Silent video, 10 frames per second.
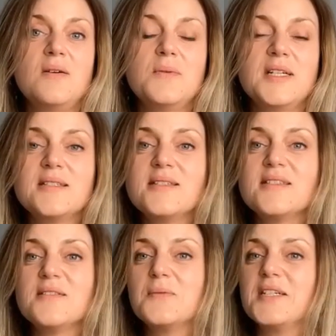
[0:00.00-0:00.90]

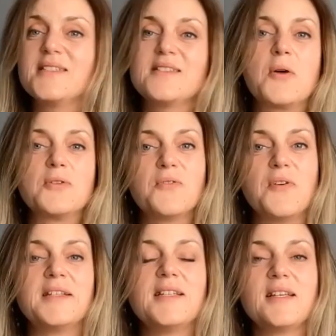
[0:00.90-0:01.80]
with not
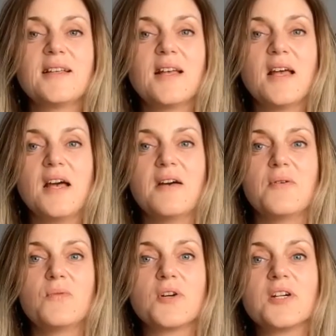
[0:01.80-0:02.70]
finding
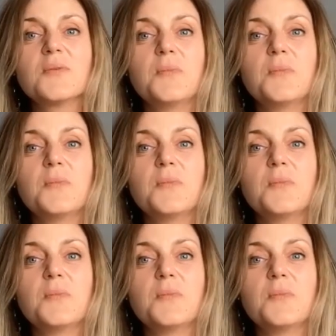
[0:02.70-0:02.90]
work.